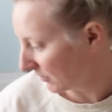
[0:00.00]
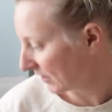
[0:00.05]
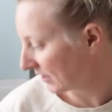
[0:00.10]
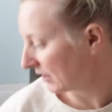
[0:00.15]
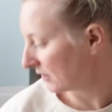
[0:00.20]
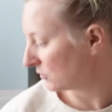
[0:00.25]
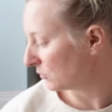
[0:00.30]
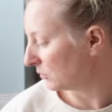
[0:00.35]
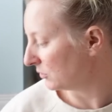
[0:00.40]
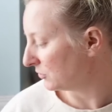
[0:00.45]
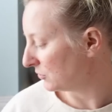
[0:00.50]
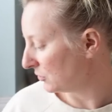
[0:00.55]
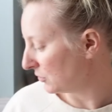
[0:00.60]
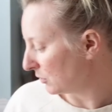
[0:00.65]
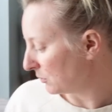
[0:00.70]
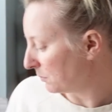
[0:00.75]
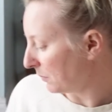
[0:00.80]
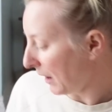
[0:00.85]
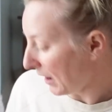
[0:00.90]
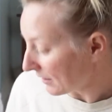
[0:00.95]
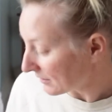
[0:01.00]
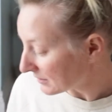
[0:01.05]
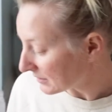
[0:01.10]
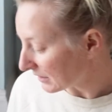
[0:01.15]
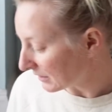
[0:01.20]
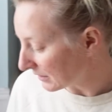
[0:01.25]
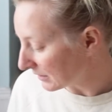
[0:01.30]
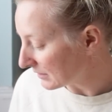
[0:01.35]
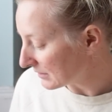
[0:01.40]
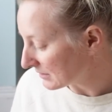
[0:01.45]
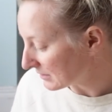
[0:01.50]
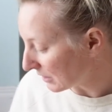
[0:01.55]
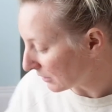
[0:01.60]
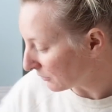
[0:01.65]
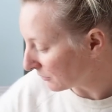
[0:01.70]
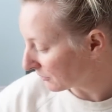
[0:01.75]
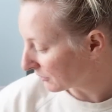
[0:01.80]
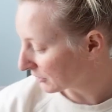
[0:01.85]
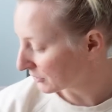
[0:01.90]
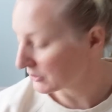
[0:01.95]
I guess we'll do the basket
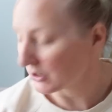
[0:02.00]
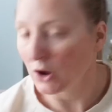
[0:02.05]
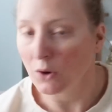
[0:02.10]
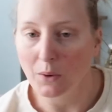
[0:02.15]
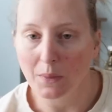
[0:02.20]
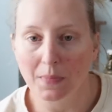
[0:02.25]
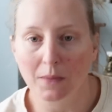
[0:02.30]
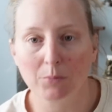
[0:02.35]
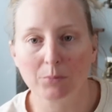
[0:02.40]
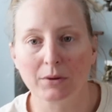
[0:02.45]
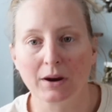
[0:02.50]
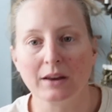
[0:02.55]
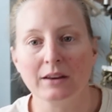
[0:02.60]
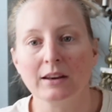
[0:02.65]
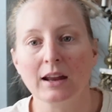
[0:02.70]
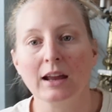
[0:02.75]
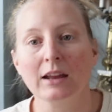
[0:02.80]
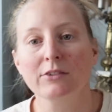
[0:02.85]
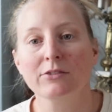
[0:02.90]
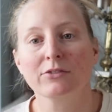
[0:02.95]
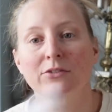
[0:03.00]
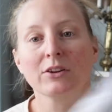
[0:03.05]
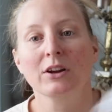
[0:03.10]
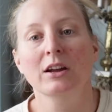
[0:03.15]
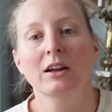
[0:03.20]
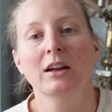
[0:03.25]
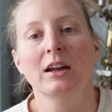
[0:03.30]
itself first. Oh, and the bread knife.